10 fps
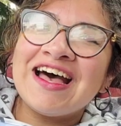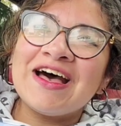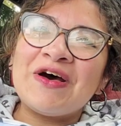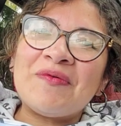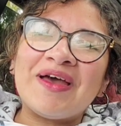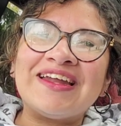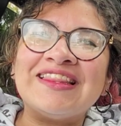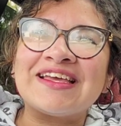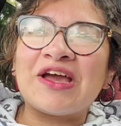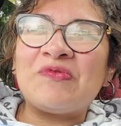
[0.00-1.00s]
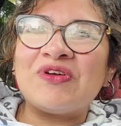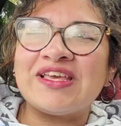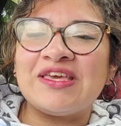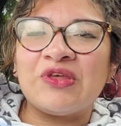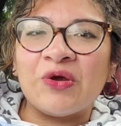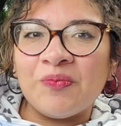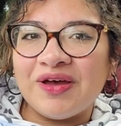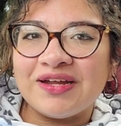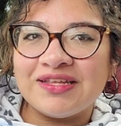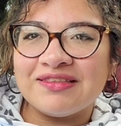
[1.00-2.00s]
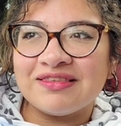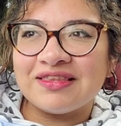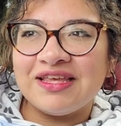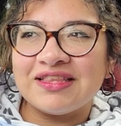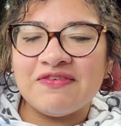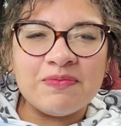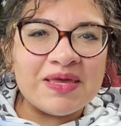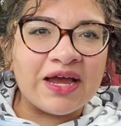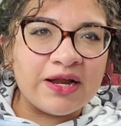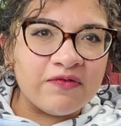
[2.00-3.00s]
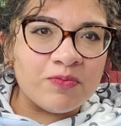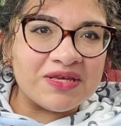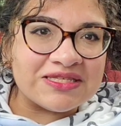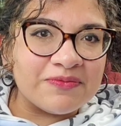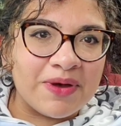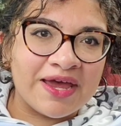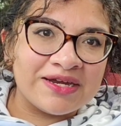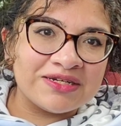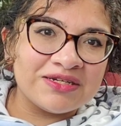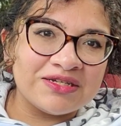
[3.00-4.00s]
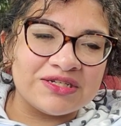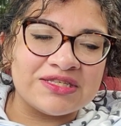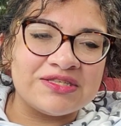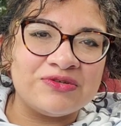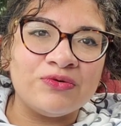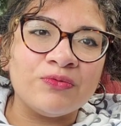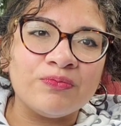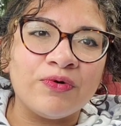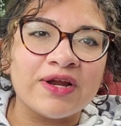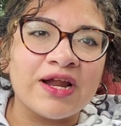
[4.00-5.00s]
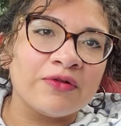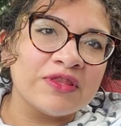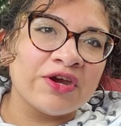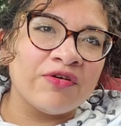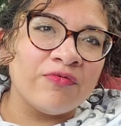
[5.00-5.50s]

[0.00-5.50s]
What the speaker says: I didn't think I would either, but it's giving me kind of a peace of mind just to put it out there,